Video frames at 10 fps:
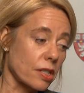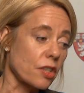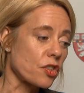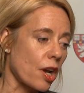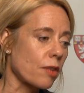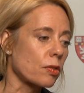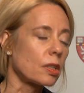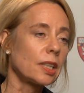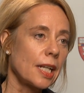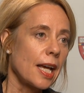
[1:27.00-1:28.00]
in
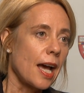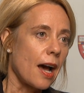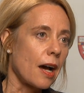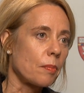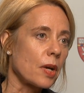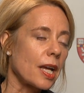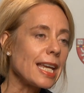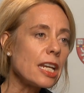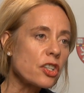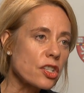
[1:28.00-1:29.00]
general,
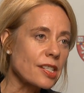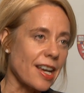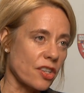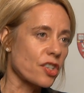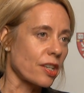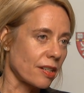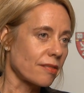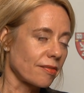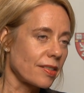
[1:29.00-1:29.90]
each session